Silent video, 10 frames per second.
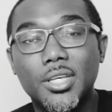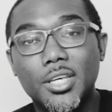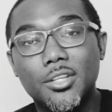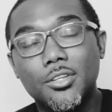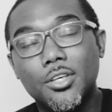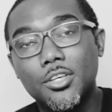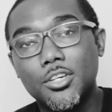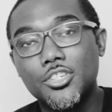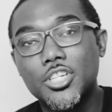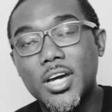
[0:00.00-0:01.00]
in
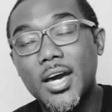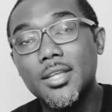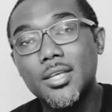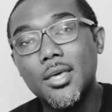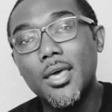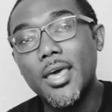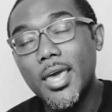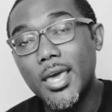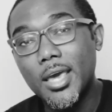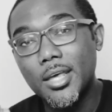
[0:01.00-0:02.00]
your shot
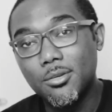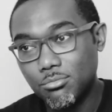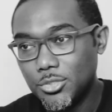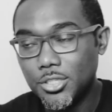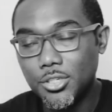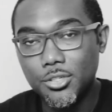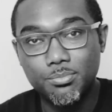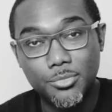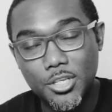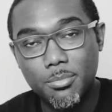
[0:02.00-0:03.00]
and,
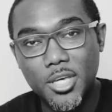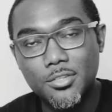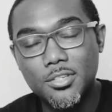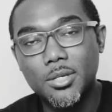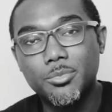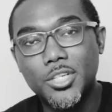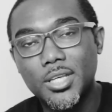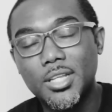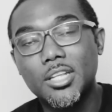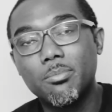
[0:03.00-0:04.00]
your main subject
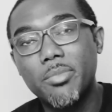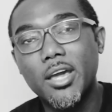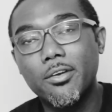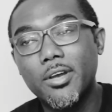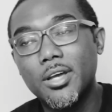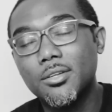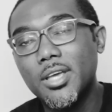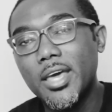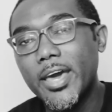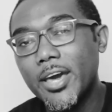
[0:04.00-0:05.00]
and in the background.
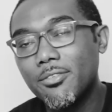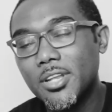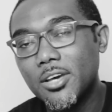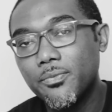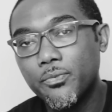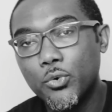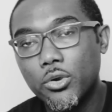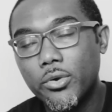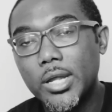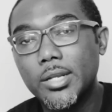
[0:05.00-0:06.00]
Having that
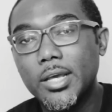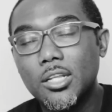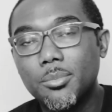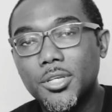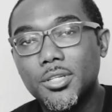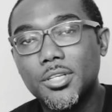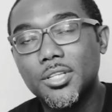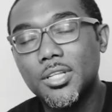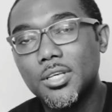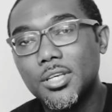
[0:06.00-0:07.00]
foreground element
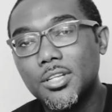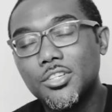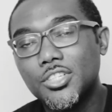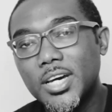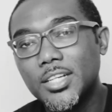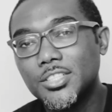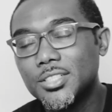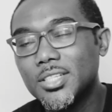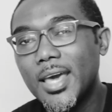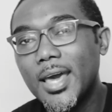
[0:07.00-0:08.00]
in the shot
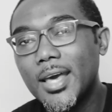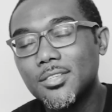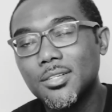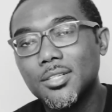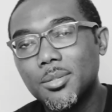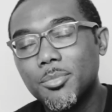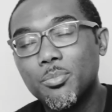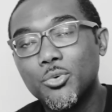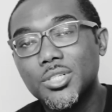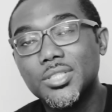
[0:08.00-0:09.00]
just adds a little
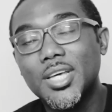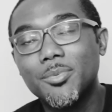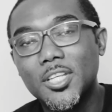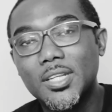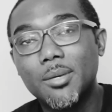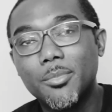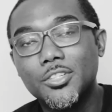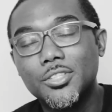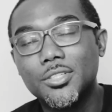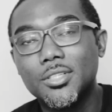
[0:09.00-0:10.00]
bit more depth and
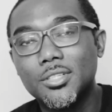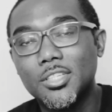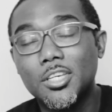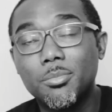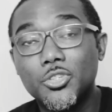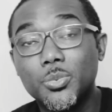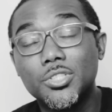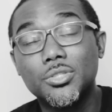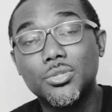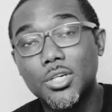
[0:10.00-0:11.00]
dimension to this image,
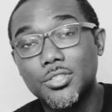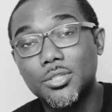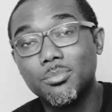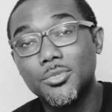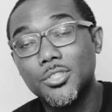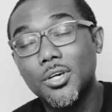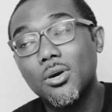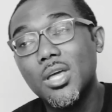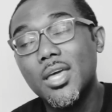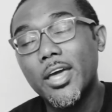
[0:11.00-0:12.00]
which is awesome.
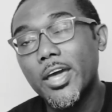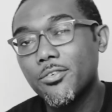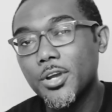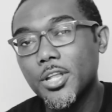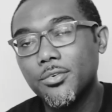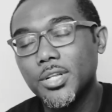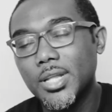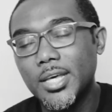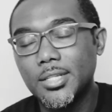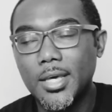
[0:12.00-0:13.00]
So I really, really
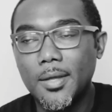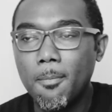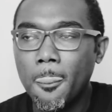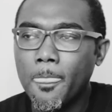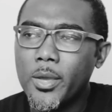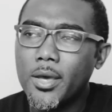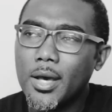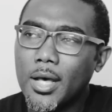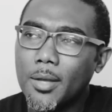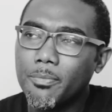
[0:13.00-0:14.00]
like that.
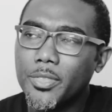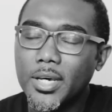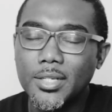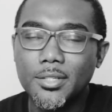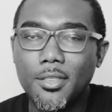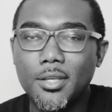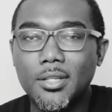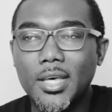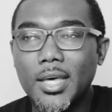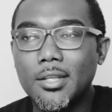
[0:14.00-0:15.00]
The other
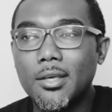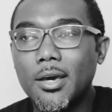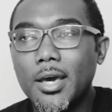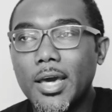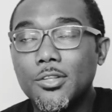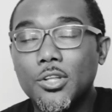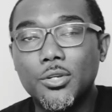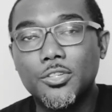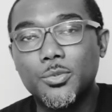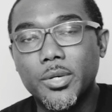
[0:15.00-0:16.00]
thing that I
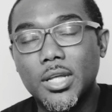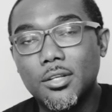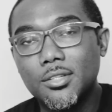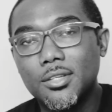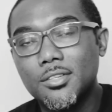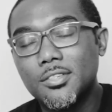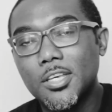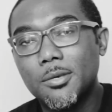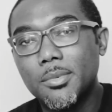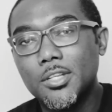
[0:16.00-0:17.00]
noticed when I looked at this
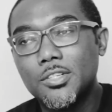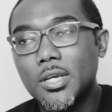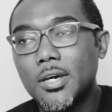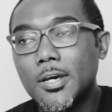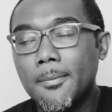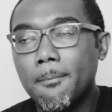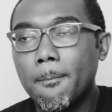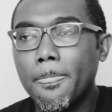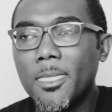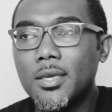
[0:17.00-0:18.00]
image
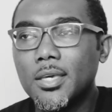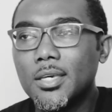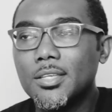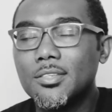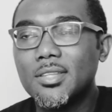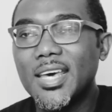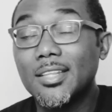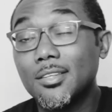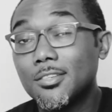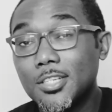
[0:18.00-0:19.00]
is
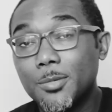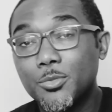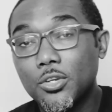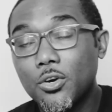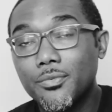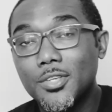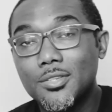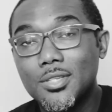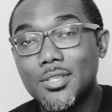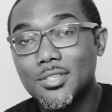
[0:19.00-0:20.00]
that the subject
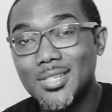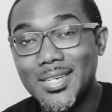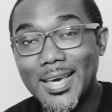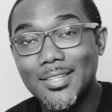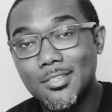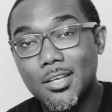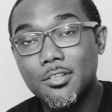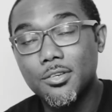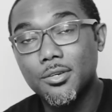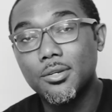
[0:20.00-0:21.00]
obviously is dead
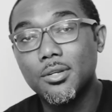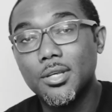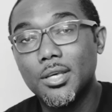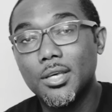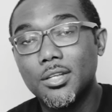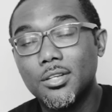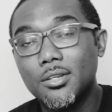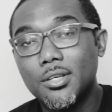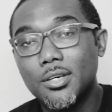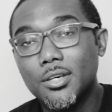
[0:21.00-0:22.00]
centered
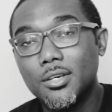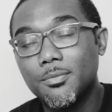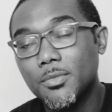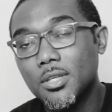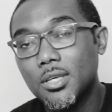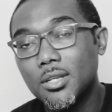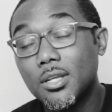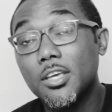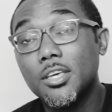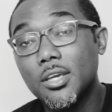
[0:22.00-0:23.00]
in
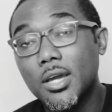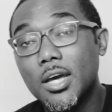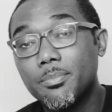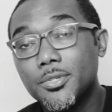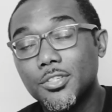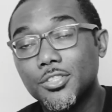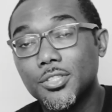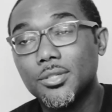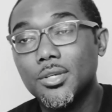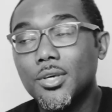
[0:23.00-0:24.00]
your
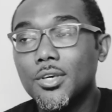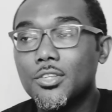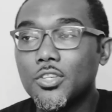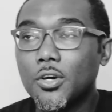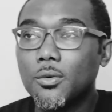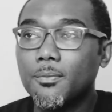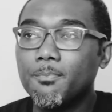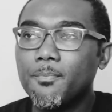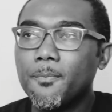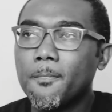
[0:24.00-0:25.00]
composition.
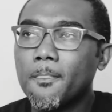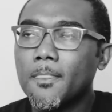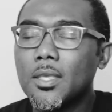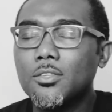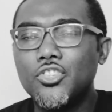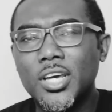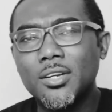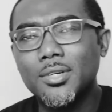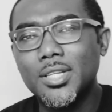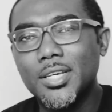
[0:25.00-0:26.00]
So
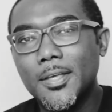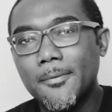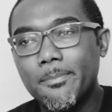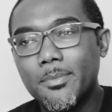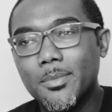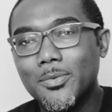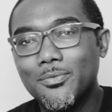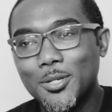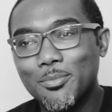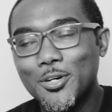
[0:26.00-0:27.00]
generally,
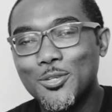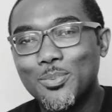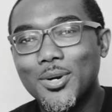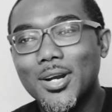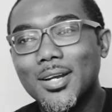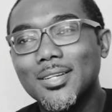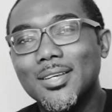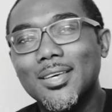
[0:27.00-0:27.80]
for the most part,